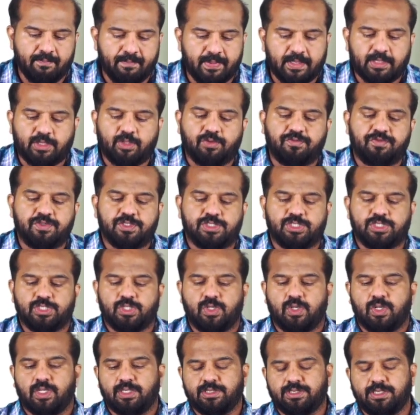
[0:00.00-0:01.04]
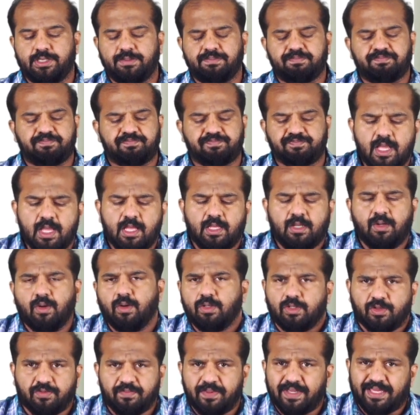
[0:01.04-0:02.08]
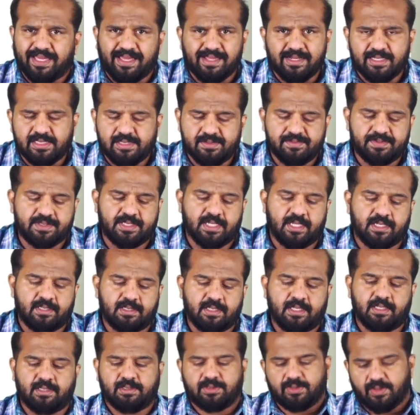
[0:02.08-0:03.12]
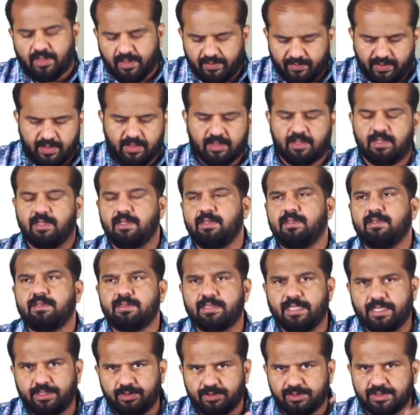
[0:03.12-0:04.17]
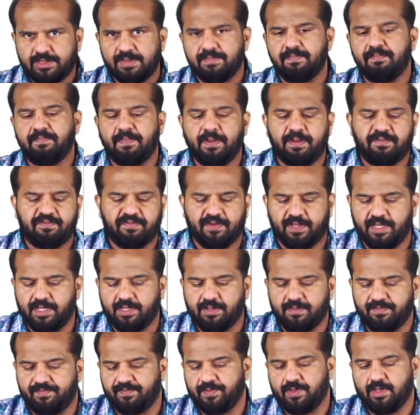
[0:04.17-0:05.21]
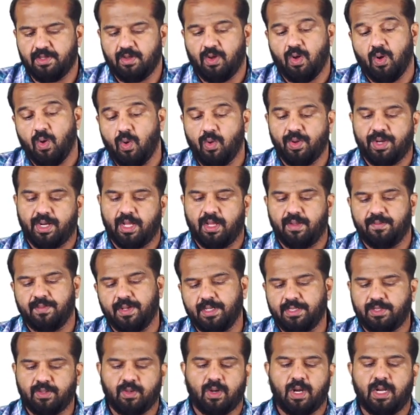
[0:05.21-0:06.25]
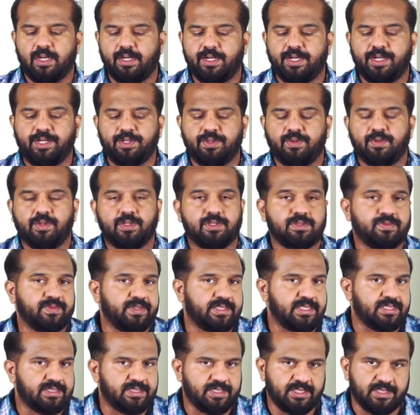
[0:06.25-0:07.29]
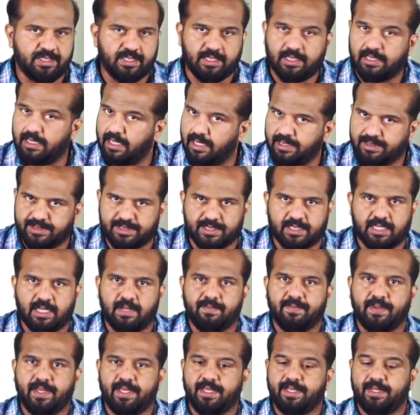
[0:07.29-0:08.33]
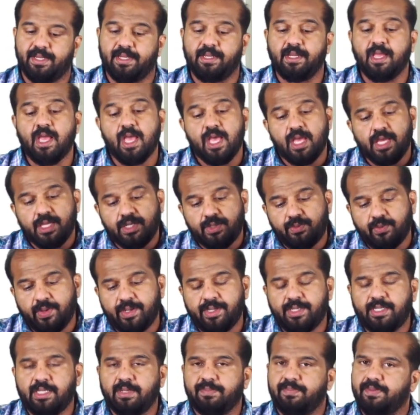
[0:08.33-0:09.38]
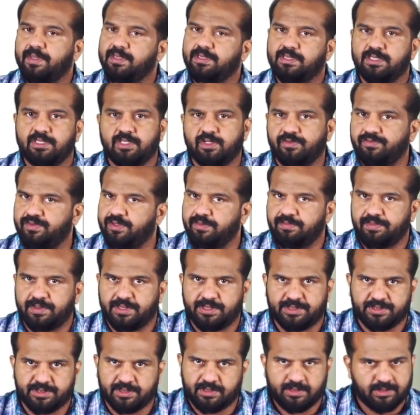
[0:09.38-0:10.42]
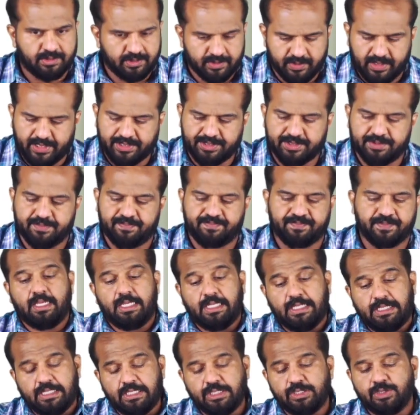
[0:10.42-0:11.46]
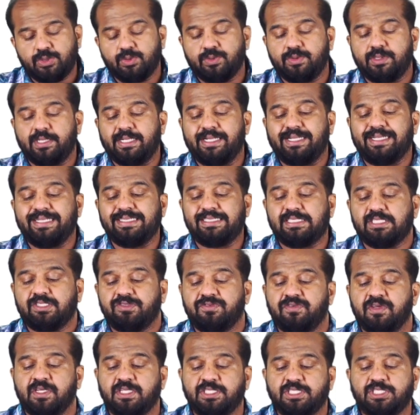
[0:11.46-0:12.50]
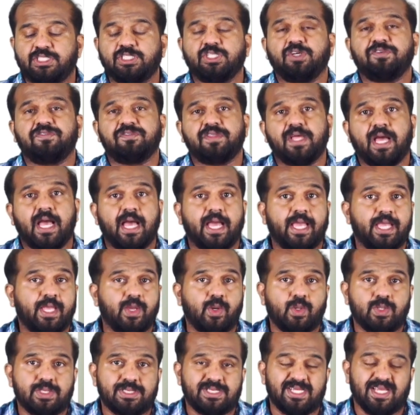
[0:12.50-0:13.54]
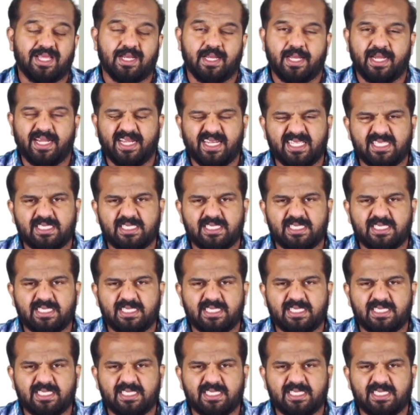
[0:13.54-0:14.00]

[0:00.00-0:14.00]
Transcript: Pathophysiology. Lot of mechanisms are there. So I will try to simplify it. Aura. I already told you it is seen in classical migraine 20% of the patients. Right. It is due to a dysfunction of the ion channel.